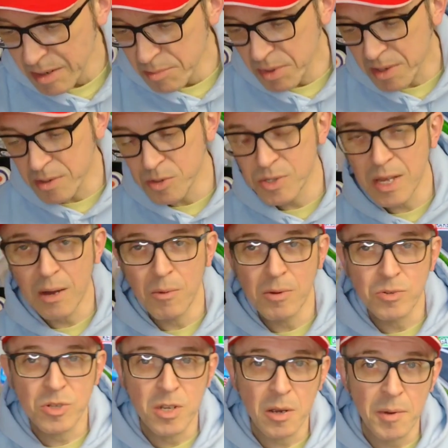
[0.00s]
because that
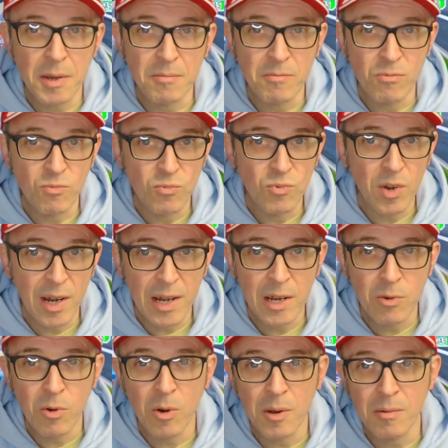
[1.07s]
one's going really
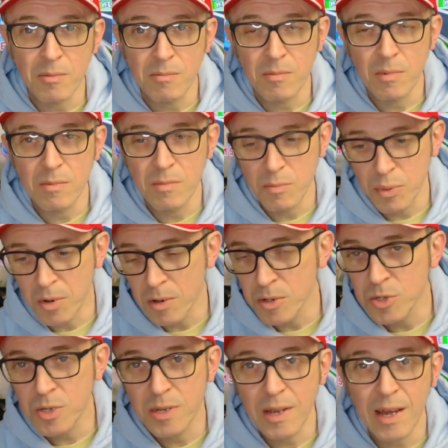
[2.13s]
quite
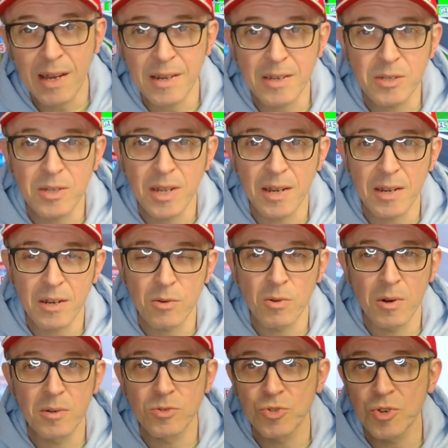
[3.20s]
pricey, and it's getting quite